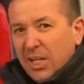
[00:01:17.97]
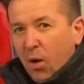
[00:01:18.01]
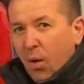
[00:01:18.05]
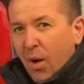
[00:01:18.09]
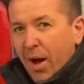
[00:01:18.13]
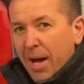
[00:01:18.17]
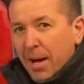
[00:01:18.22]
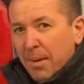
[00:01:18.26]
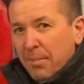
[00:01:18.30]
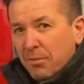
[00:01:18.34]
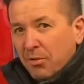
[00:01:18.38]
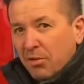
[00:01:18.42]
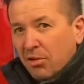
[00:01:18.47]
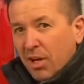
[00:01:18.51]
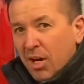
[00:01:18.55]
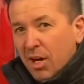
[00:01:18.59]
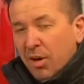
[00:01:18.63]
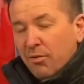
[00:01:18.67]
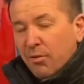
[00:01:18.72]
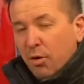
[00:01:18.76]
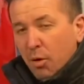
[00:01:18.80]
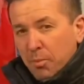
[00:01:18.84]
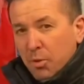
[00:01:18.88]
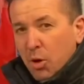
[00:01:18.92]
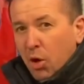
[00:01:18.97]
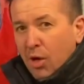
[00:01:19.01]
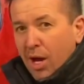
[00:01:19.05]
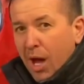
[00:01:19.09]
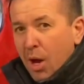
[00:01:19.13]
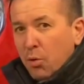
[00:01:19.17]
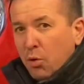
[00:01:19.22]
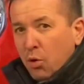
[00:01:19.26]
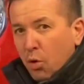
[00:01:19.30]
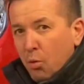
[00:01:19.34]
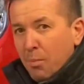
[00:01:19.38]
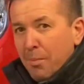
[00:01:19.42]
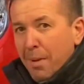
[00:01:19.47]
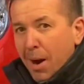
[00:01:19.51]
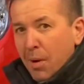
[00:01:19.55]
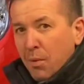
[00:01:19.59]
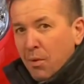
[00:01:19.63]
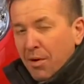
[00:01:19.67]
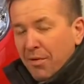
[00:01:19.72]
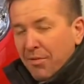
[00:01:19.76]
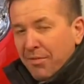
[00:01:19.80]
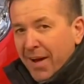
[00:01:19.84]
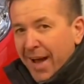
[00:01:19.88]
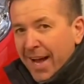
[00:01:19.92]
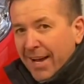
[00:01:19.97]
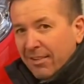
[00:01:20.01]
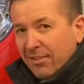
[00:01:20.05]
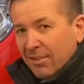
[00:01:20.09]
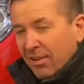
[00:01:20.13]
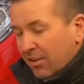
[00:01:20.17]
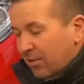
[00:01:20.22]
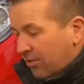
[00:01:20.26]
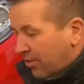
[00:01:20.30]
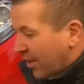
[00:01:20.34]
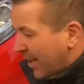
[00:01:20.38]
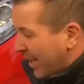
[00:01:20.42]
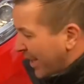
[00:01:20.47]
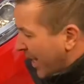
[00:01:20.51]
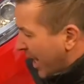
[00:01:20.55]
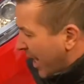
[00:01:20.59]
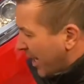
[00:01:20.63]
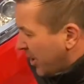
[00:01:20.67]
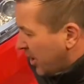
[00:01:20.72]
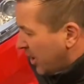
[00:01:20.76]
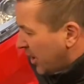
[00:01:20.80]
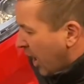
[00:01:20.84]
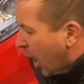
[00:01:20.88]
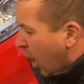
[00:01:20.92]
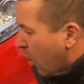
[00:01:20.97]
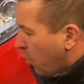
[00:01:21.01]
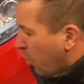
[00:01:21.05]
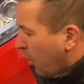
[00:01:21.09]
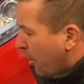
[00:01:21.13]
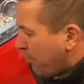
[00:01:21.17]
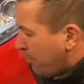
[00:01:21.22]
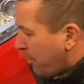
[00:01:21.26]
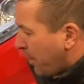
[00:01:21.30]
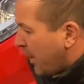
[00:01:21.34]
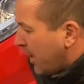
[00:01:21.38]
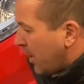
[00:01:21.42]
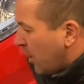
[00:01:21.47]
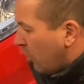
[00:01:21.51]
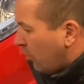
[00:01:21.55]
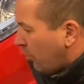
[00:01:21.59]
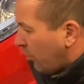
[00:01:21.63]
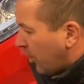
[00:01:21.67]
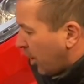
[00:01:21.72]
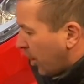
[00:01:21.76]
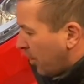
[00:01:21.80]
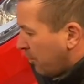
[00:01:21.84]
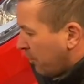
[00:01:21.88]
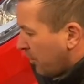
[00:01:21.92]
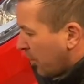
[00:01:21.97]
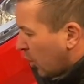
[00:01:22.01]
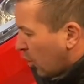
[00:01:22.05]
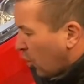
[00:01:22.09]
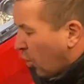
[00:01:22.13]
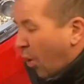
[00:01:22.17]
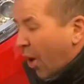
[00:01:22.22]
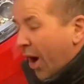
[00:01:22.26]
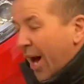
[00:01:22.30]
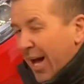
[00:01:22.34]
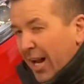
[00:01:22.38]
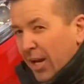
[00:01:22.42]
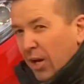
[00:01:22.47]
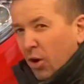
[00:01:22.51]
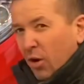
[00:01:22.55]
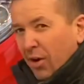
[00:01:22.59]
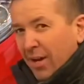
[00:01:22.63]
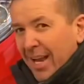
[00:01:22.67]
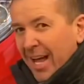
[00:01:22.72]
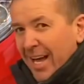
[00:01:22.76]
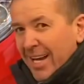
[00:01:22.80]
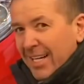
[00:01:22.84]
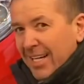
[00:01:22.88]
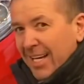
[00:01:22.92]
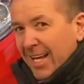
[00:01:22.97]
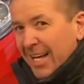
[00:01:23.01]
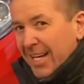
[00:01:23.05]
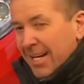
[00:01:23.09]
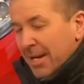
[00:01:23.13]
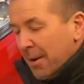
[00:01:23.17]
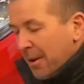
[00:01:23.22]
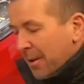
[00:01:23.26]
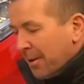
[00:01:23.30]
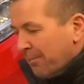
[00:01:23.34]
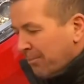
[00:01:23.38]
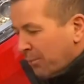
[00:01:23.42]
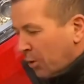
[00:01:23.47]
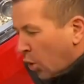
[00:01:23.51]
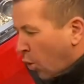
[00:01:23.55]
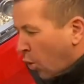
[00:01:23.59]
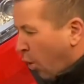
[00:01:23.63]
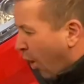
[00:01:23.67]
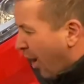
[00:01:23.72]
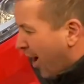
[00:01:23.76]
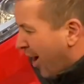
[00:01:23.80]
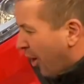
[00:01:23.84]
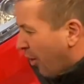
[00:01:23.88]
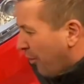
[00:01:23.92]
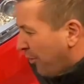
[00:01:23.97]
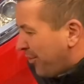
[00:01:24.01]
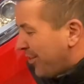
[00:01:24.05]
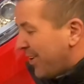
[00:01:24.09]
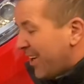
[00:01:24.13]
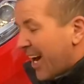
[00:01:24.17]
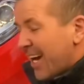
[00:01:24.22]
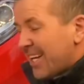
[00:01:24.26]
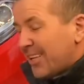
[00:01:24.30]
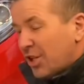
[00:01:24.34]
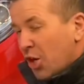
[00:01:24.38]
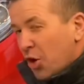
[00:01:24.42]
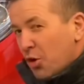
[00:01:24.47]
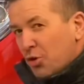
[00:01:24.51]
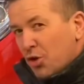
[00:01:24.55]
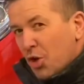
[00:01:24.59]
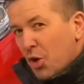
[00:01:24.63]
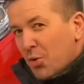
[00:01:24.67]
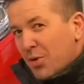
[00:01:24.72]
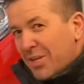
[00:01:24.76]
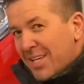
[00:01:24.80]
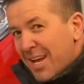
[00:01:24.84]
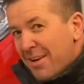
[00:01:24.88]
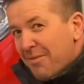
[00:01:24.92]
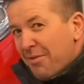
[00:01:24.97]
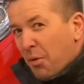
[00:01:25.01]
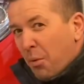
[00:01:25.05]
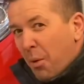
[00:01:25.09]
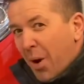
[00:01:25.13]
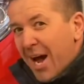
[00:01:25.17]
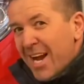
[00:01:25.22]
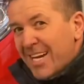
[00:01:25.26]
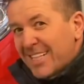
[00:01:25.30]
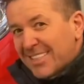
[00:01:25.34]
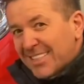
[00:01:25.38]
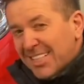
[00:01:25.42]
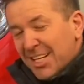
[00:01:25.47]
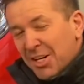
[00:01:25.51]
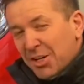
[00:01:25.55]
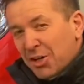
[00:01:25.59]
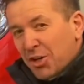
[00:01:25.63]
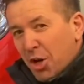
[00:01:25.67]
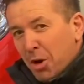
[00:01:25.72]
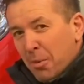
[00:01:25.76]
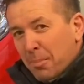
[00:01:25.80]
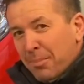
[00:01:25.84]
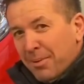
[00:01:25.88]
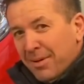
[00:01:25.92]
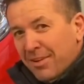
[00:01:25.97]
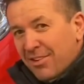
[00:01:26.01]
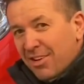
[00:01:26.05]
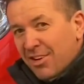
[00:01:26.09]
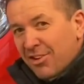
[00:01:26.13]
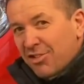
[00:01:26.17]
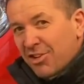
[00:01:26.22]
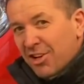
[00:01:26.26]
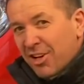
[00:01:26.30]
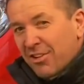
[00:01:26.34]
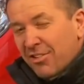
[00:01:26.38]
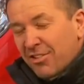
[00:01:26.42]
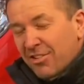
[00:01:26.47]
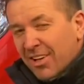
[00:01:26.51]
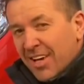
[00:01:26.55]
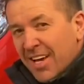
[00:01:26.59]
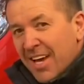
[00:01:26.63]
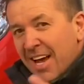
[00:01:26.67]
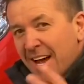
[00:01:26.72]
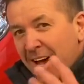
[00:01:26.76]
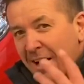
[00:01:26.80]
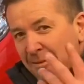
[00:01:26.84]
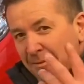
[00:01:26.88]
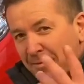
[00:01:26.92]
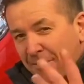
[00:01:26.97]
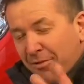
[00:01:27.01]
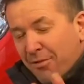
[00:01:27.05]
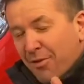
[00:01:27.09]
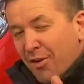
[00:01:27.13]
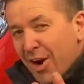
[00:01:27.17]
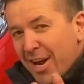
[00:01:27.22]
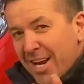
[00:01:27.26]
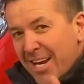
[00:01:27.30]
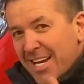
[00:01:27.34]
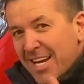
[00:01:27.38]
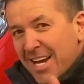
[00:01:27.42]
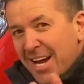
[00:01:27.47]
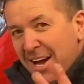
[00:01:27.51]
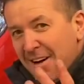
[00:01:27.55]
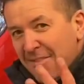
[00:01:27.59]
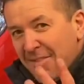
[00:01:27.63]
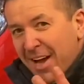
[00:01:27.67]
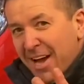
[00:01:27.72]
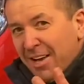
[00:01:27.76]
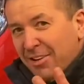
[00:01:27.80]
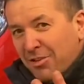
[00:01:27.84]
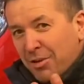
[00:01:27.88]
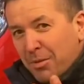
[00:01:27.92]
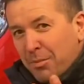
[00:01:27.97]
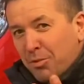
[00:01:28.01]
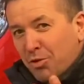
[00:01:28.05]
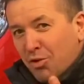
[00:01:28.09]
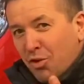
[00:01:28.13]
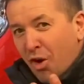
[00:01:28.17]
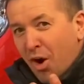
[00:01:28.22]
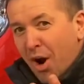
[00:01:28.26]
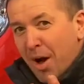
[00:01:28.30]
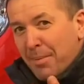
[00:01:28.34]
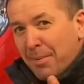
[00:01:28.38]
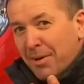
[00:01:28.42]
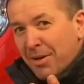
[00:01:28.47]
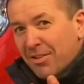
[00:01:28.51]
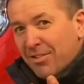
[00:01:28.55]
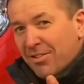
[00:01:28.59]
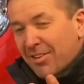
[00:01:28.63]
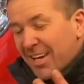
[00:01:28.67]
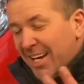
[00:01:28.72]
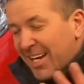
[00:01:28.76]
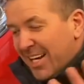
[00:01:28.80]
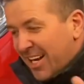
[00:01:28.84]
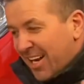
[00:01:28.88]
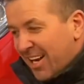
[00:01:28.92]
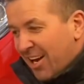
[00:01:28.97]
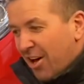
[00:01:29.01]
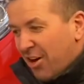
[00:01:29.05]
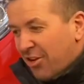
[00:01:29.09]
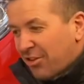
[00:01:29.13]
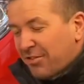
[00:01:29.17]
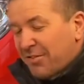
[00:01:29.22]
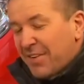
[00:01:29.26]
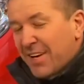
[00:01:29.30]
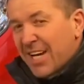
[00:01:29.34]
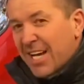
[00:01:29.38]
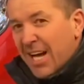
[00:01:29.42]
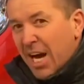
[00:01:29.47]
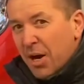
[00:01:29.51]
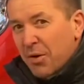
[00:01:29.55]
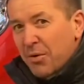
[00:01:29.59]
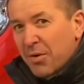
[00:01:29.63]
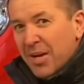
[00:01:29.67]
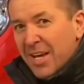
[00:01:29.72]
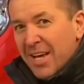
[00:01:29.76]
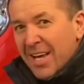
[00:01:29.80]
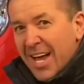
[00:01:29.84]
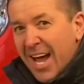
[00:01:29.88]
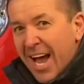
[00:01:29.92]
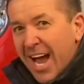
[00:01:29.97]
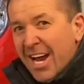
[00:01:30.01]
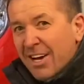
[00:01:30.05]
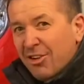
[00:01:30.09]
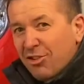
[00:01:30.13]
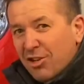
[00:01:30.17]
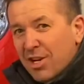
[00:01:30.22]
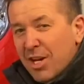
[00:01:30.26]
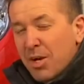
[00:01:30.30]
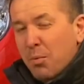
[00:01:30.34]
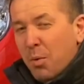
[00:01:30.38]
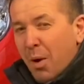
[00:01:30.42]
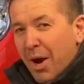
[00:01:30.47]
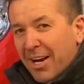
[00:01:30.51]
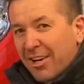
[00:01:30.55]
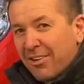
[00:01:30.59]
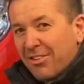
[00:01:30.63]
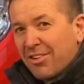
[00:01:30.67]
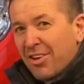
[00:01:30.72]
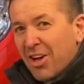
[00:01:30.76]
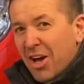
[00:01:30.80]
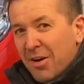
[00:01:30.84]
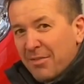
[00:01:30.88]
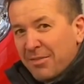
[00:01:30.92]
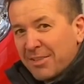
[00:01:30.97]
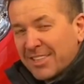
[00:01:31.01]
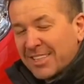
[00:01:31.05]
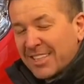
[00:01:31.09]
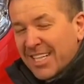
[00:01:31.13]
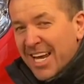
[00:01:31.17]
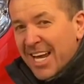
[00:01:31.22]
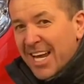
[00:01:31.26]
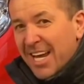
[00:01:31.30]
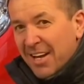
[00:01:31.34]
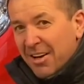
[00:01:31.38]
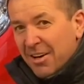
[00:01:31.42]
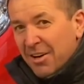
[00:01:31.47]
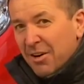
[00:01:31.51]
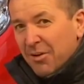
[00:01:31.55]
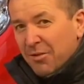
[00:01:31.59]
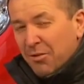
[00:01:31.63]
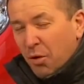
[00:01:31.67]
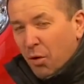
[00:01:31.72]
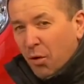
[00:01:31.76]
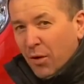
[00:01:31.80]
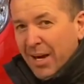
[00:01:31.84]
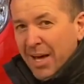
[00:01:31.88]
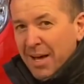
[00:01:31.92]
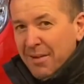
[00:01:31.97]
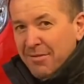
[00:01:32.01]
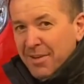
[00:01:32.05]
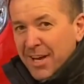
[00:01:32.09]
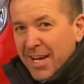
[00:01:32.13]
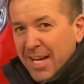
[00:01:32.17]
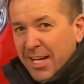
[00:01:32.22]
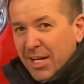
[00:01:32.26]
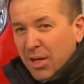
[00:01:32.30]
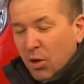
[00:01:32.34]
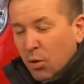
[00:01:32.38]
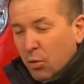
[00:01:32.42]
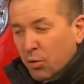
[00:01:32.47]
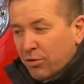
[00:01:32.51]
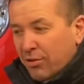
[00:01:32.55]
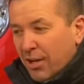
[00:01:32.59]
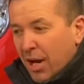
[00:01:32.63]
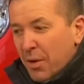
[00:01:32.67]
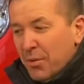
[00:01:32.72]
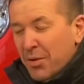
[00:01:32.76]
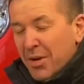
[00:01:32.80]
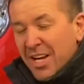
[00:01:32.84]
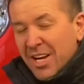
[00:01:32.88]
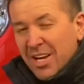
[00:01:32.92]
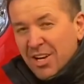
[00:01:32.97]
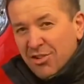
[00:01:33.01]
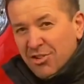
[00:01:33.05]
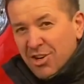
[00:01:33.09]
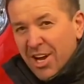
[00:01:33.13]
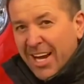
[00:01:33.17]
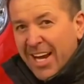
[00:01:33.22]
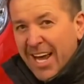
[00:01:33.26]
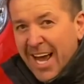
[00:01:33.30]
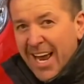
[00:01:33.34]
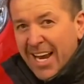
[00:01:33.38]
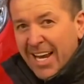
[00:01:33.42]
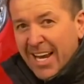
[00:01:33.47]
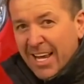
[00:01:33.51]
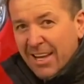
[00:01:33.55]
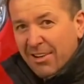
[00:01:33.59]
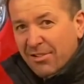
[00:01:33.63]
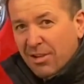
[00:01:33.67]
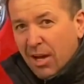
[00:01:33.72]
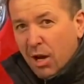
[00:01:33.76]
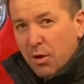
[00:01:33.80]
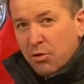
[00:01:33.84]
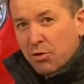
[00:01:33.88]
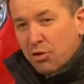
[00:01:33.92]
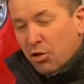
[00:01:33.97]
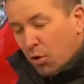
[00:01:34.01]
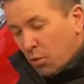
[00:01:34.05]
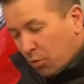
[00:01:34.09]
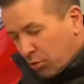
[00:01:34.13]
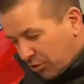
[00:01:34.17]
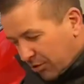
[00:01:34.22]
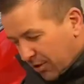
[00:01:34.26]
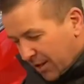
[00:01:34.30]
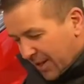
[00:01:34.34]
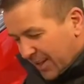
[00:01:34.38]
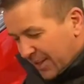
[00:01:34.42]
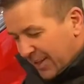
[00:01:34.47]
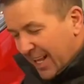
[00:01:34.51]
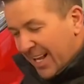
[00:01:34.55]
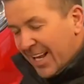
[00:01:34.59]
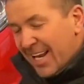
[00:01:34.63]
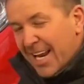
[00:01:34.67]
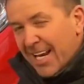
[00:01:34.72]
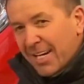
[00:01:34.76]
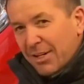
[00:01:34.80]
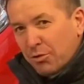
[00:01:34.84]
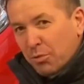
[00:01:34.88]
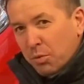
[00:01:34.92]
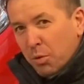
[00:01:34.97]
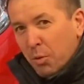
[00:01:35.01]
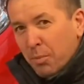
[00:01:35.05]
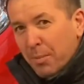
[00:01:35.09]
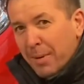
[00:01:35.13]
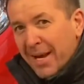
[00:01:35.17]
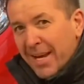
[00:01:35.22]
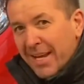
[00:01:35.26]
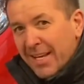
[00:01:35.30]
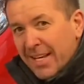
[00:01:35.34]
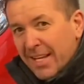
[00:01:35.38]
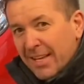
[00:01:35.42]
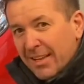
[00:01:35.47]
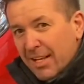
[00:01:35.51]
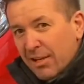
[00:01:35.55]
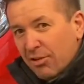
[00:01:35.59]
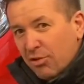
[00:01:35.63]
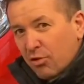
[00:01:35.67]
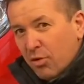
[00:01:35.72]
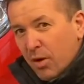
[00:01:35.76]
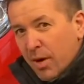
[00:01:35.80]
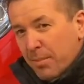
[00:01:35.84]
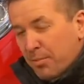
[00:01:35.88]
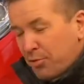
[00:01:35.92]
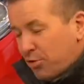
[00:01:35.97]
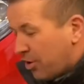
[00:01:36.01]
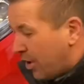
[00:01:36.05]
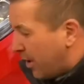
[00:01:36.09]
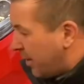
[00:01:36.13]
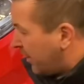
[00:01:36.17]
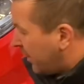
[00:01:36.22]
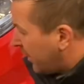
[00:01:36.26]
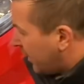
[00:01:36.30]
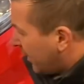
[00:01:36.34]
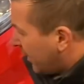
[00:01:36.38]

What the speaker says: items from your local motor factors. And you know, we've been using them quite a lot lately. Quite often they do giveaways and competitions, and 3 of our subscribers in the last video actually won a service kit for their vehicle. So check out their socials, the links will be in the description.